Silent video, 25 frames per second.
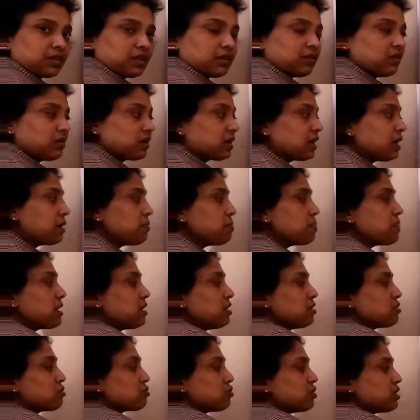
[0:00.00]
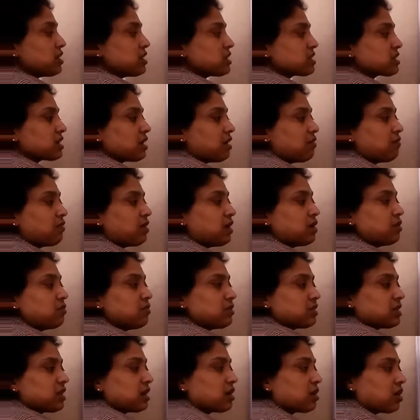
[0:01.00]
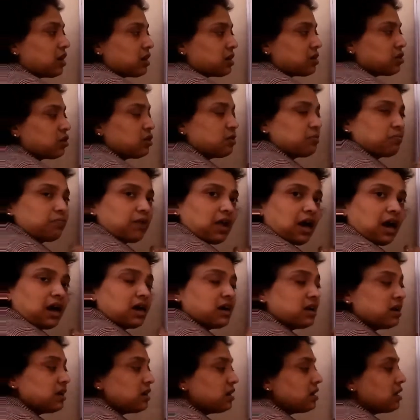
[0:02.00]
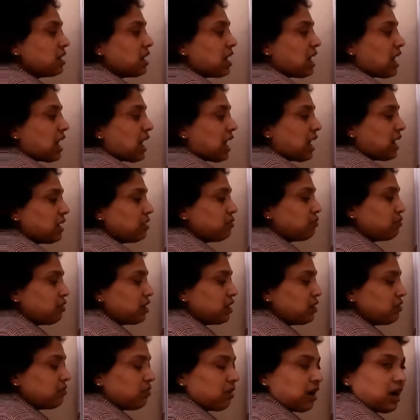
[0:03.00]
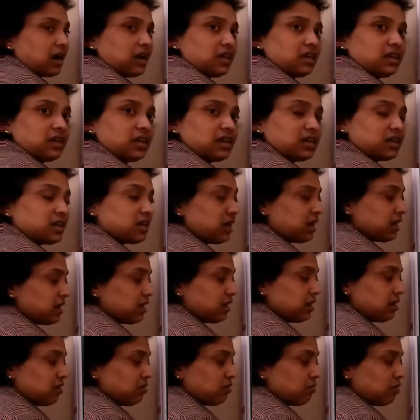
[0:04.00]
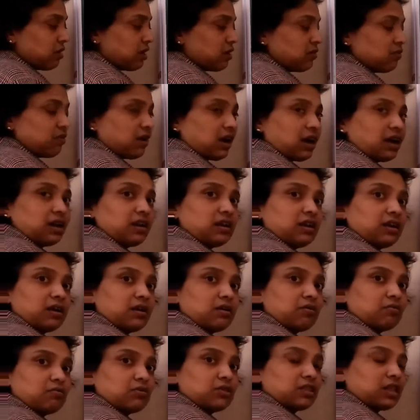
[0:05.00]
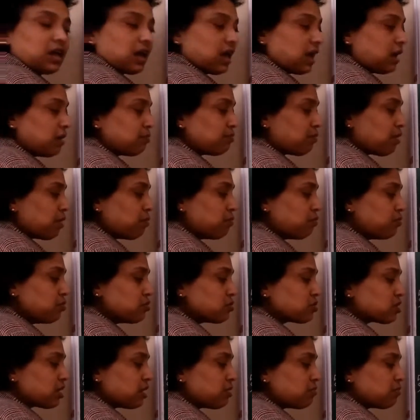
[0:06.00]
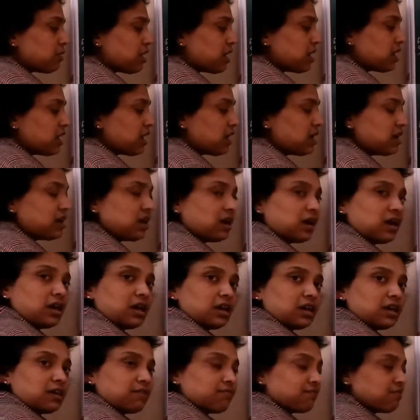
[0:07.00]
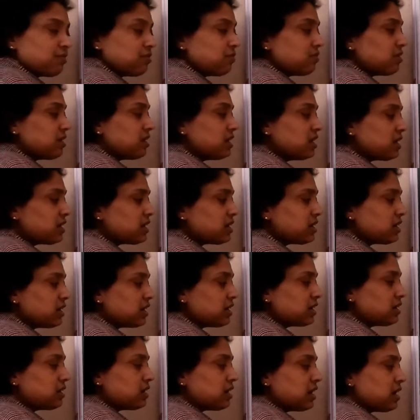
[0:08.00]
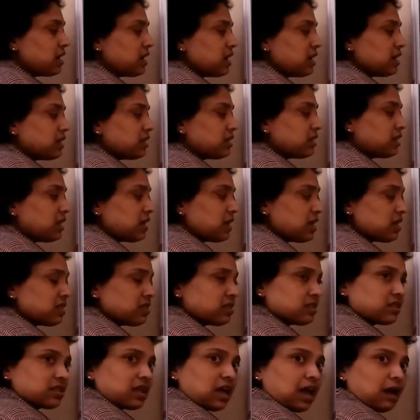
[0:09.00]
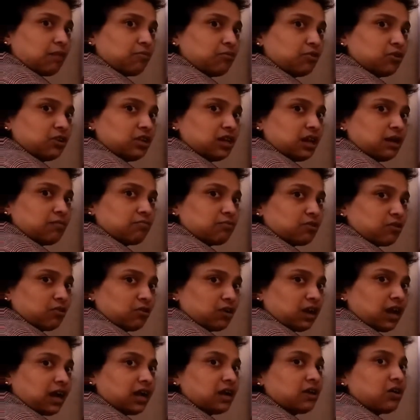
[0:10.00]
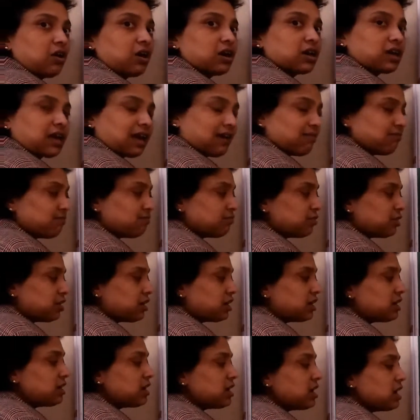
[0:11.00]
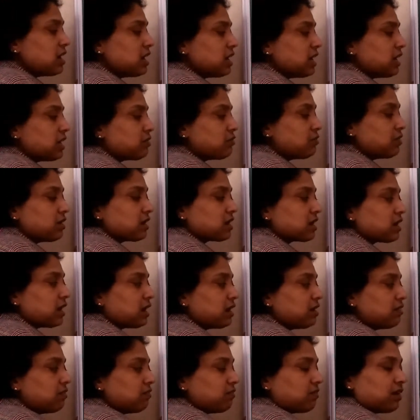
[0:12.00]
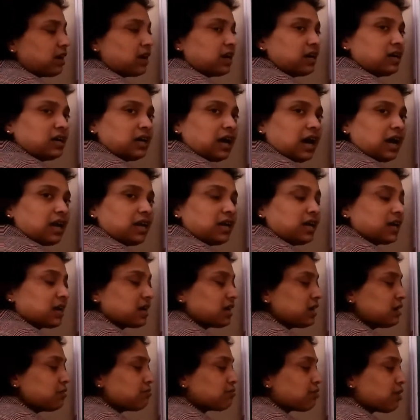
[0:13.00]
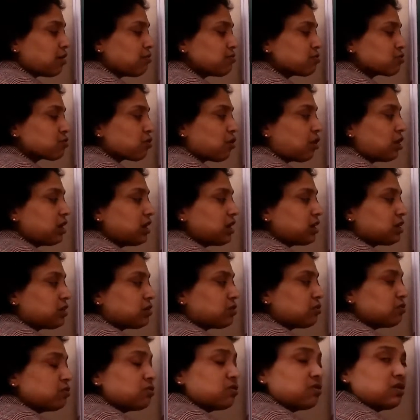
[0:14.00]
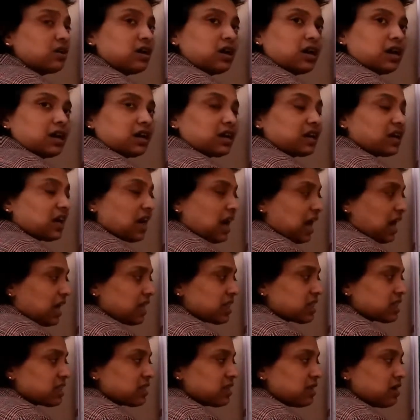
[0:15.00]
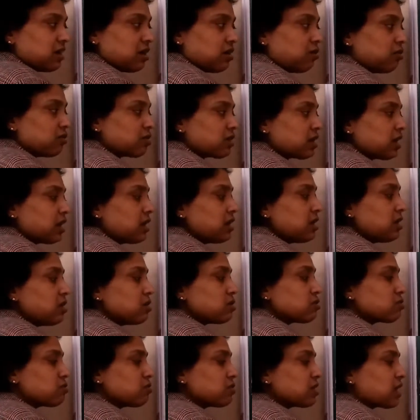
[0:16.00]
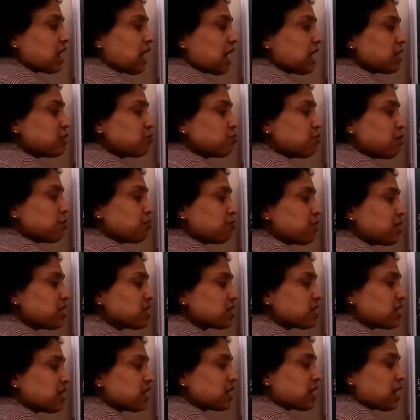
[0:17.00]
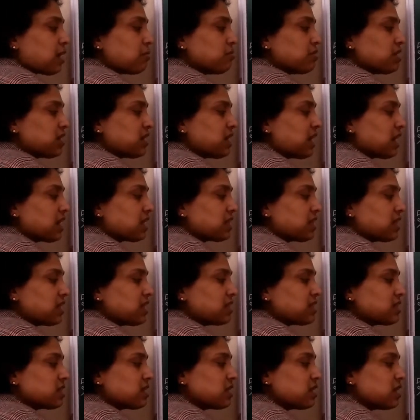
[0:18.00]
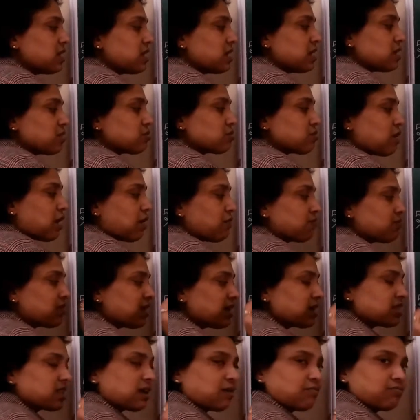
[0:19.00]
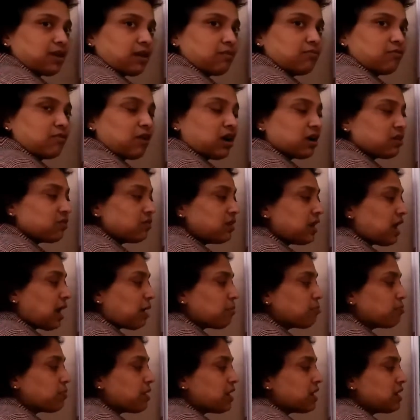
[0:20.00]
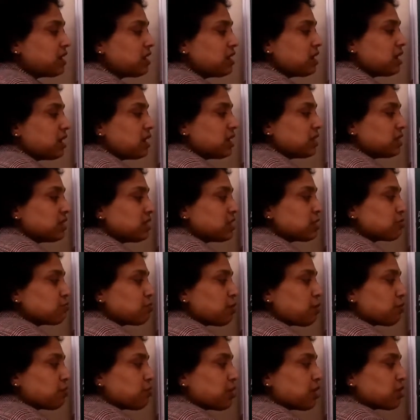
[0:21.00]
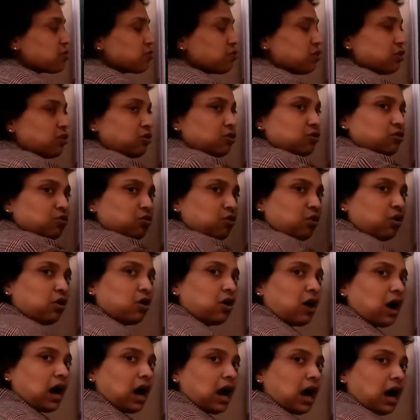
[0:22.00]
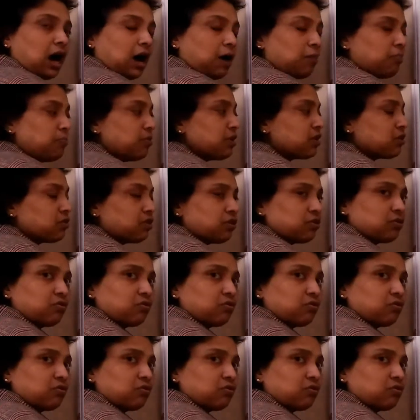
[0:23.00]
Okay. So it is covered with a cotton plug, and when you are heating, when you are with the help of Bunsen burner, if you heat it, this ammonium chloride or camphor, it will convert directly from solid to gas. Okay. So gas vapors are coming like this. So after some time what will happen? These vapors will go up, it will